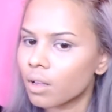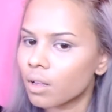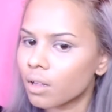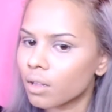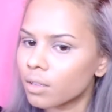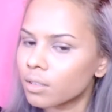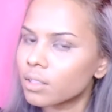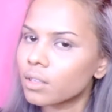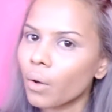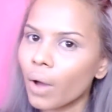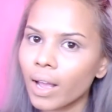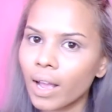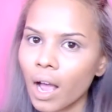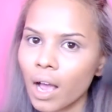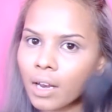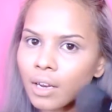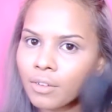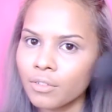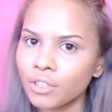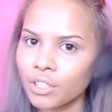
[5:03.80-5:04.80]
So I
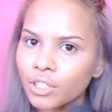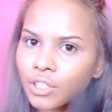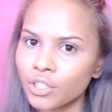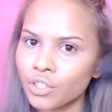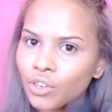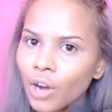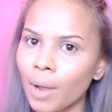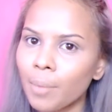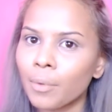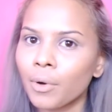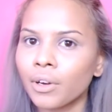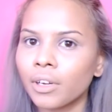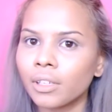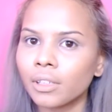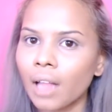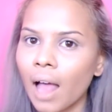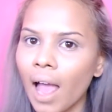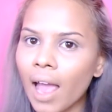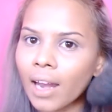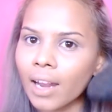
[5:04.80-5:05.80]
kind of just stripe on a
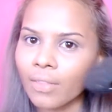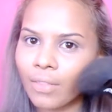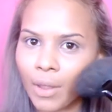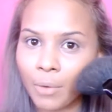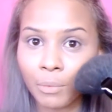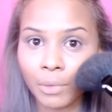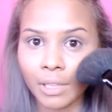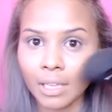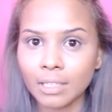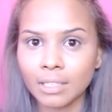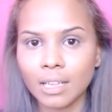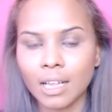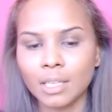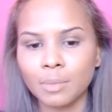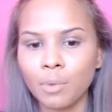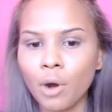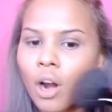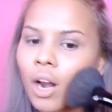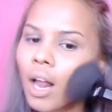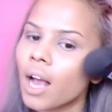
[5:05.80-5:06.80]
line, and then when there's less
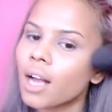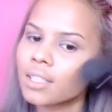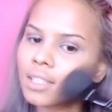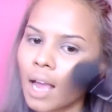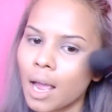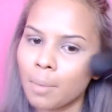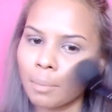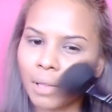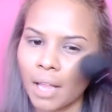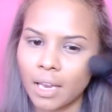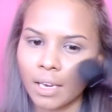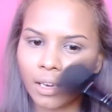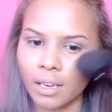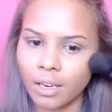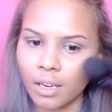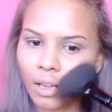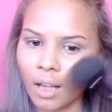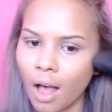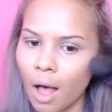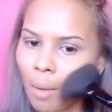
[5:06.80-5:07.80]
product, I blend it
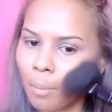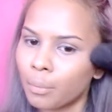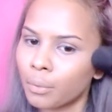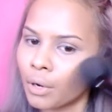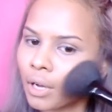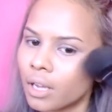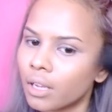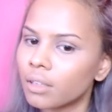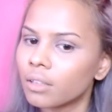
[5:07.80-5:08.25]
upward.